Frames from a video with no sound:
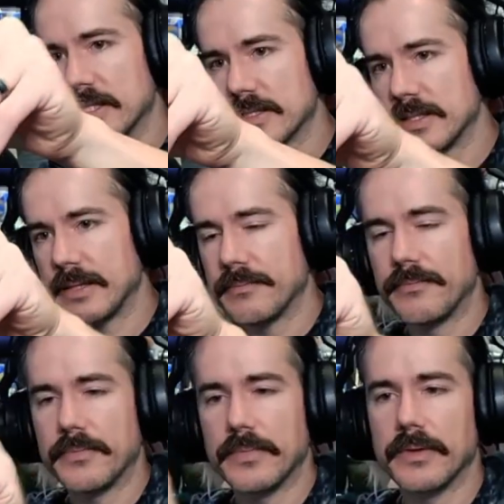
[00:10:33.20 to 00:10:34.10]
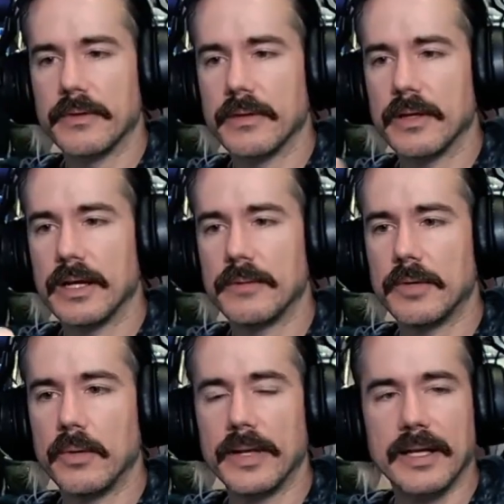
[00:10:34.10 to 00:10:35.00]
to sleep.
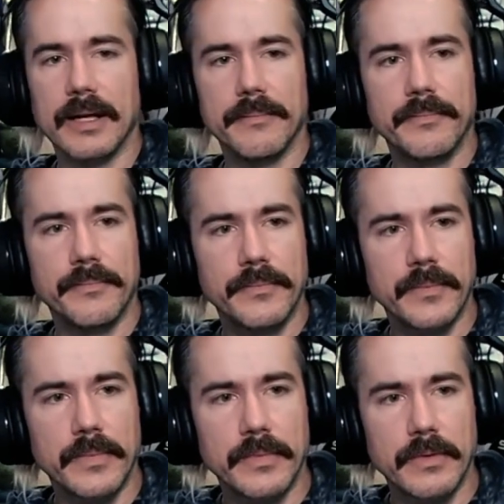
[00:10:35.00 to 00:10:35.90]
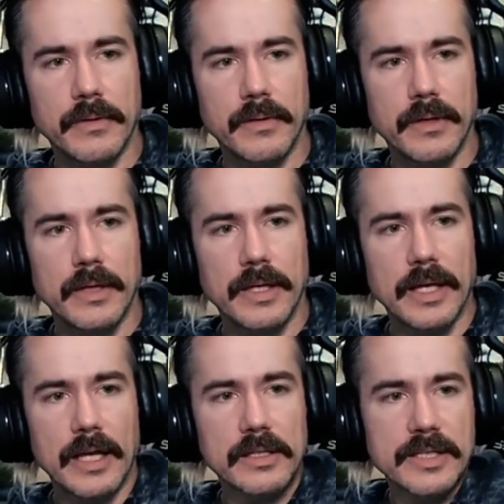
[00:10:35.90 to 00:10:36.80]
I'll wake it up.
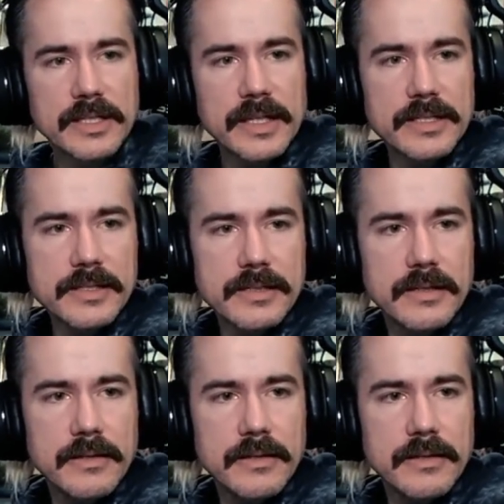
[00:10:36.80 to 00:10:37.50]
It looks like this.